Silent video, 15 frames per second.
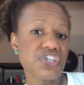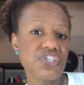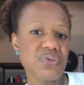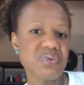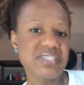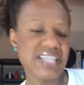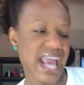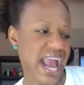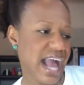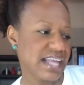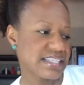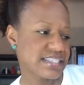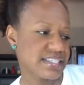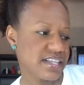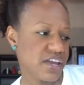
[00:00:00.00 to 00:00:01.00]
You
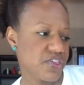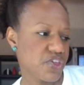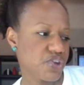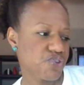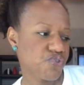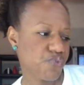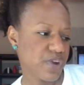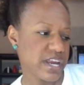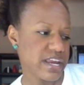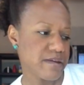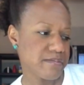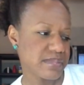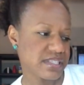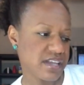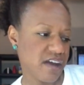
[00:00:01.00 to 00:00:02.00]
dance the
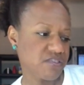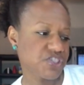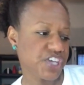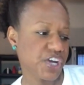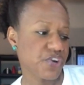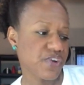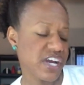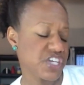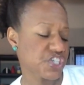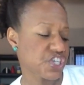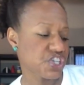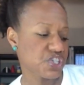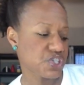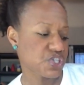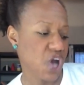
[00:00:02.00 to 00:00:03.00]
dreams of
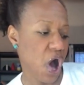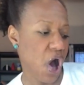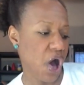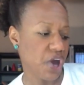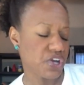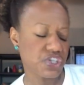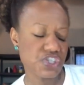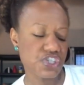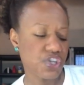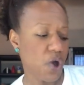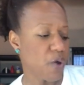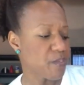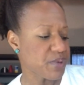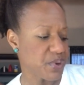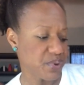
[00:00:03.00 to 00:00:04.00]
generations gone
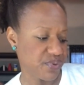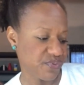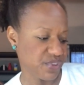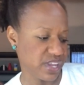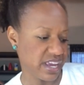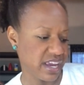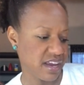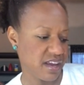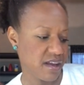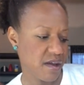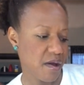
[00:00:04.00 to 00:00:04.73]
so beautifully.